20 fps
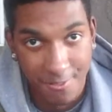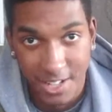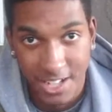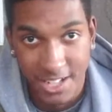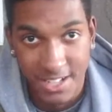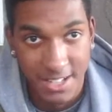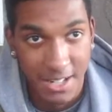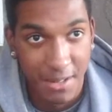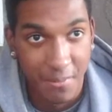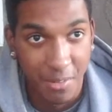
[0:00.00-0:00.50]

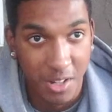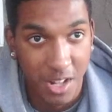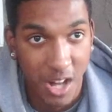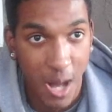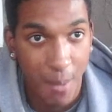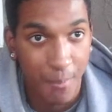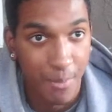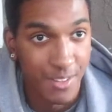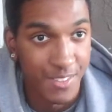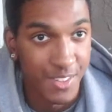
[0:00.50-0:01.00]
fucked up
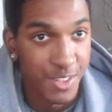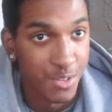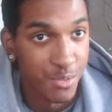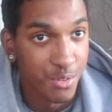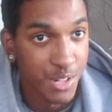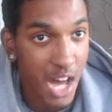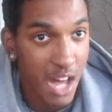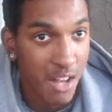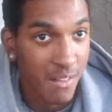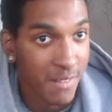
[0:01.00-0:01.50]
comment that
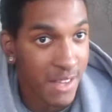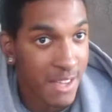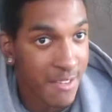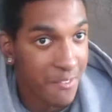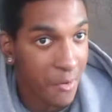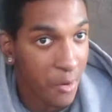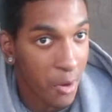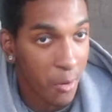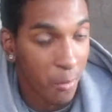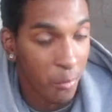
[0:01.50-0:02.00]
you got to
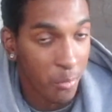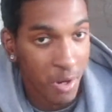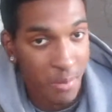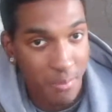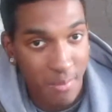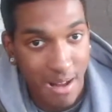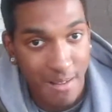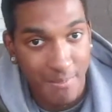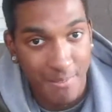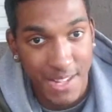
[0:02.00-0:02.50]
leave on one
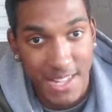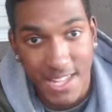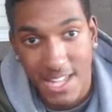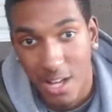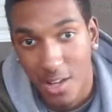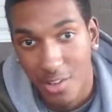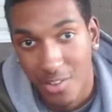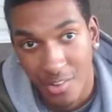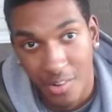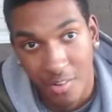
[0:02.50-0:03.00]
of my
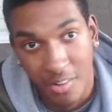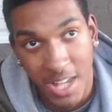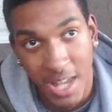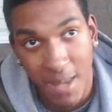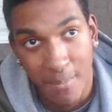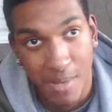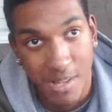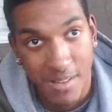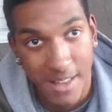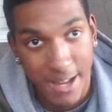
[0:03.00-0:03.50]
videos that'll
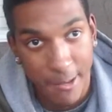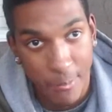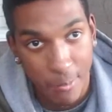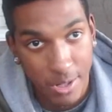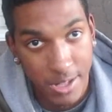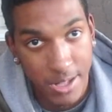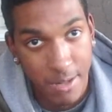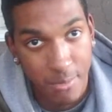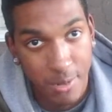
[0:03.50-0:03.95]
get me like really,